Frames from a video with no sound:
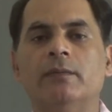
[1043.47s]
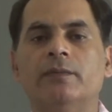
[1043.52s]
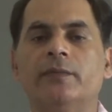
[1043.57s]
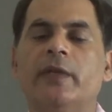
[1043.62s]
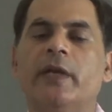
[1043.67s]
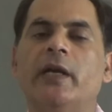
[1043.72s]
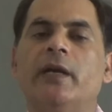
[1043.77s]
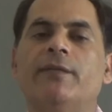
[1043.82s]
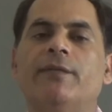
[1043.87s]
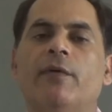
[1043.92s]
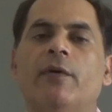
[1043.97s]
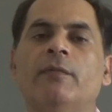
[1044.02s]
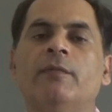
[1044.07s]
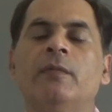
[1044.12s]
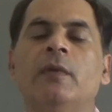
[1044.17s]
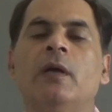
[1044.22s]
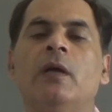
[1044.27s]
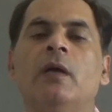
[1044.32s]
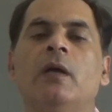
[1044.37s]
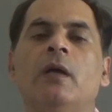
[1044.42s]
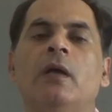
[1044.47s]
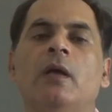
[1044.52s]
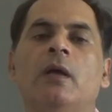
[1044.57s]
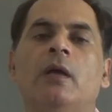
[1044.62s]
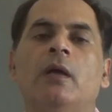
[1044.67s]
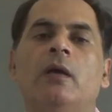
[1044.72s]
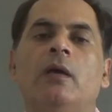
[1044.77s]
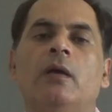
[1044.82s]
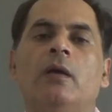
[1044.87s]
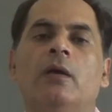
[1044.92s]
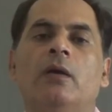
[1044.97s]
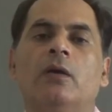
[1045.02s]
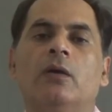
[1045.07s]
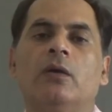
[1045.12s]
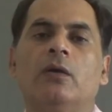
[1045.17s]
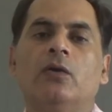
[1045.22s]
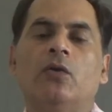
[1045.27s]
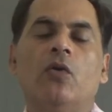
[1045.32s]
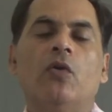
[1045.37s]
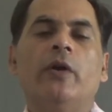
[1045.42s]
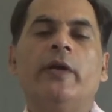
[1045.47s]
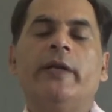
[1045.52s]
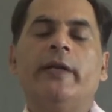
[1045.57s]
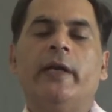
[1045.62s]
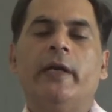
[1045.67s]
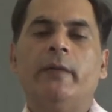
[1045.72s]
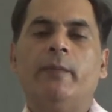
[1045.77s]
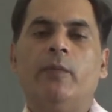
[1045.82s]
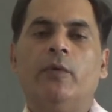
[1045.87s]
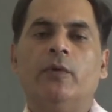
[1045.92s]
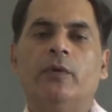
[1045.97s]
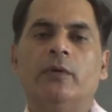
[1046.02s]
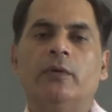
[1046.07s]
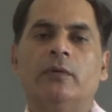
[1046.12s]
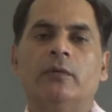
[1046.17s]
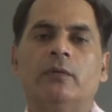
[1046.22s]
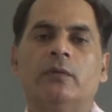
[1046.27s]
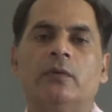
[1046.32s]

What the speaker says: that form coordinate bond.